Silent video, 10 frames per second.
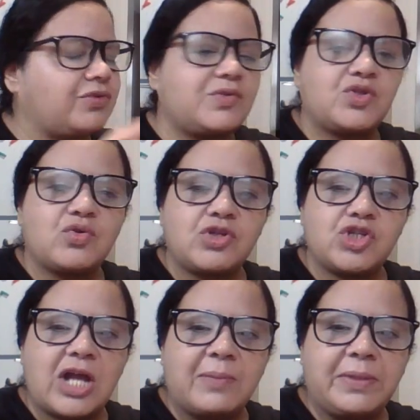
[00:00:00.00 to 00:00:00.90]
thrift store
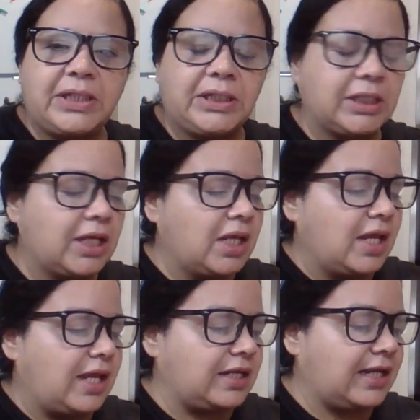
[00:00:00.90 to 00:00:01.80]
shopping,
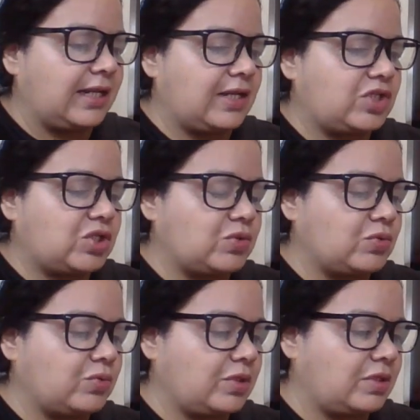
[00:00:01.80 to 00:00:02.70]
and I like
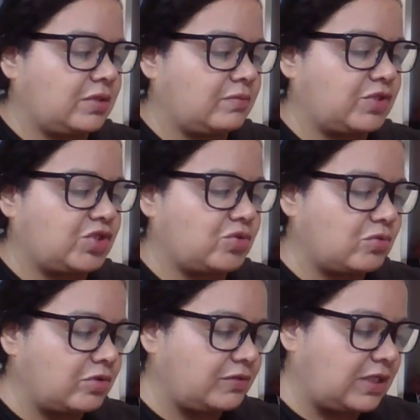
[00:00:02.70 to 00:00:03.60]
to
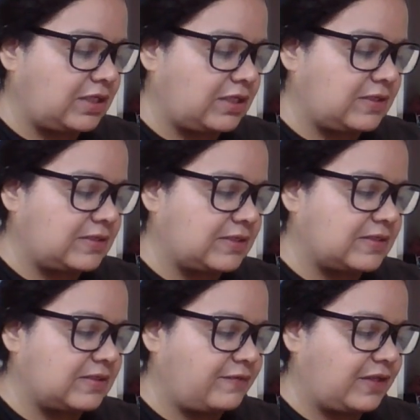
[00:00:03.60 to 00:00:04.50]
restore things
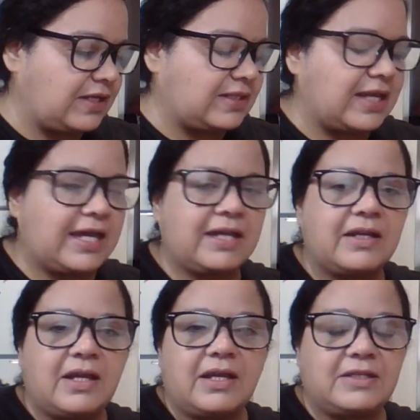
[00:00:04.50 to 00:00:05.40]
and stuff like
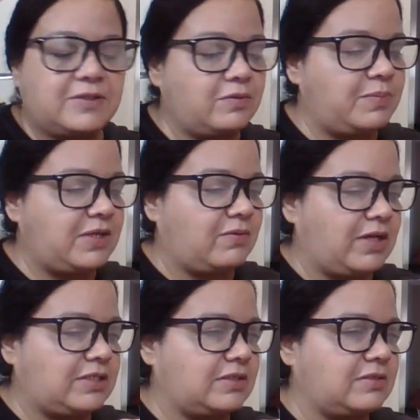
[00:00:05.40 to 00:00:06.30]
that. This would be
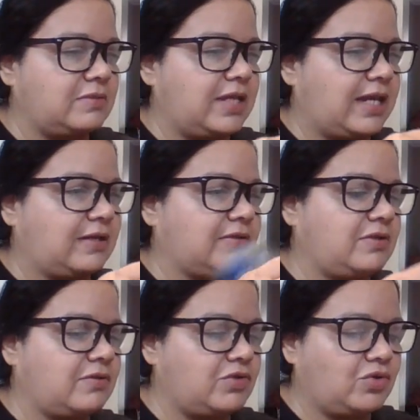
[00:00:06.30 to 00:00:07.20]
great to do that.
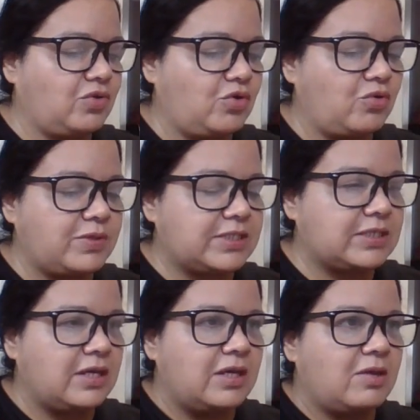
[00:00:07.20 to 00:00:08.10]
You know, you could
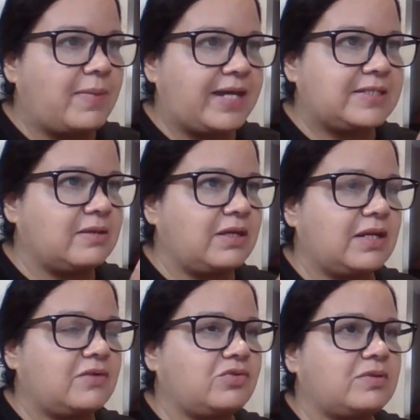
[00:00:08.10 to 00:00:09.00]
always buy
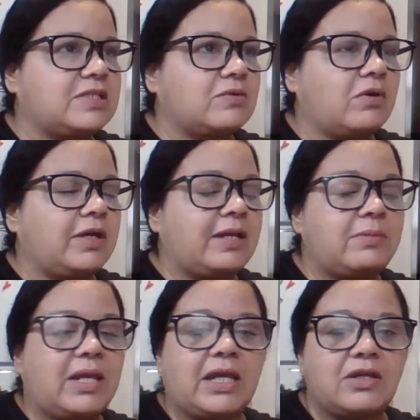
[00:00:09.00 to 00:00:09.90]
something at a thrift store
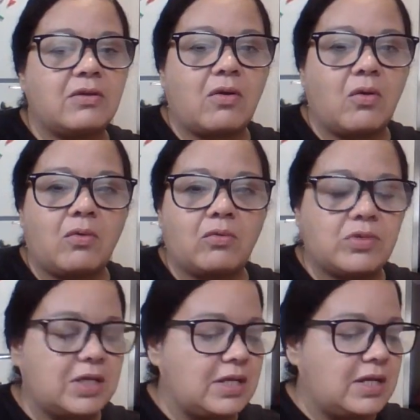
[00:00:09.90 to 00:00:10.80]
and make it your
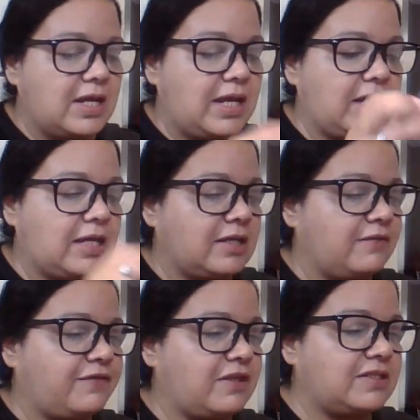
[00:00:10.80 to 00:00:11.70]
own. And
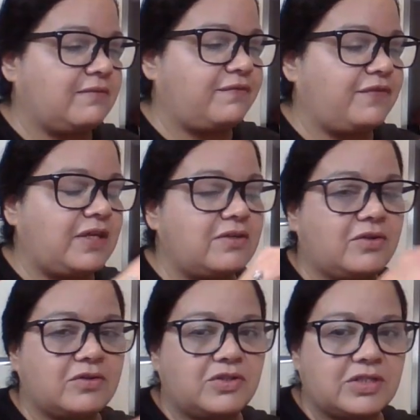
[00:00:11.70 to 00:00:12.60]
if it doesn't fit, you
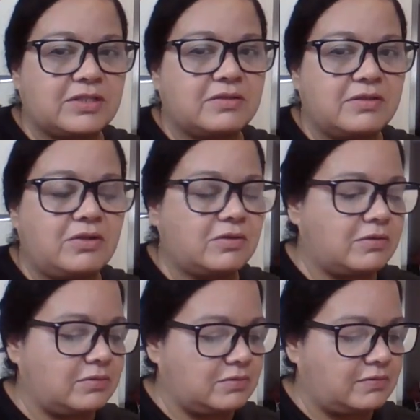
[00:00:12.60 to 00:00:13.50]
could just, you
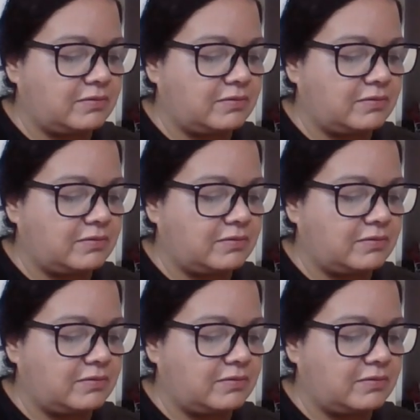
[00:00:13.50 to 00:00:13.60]
know,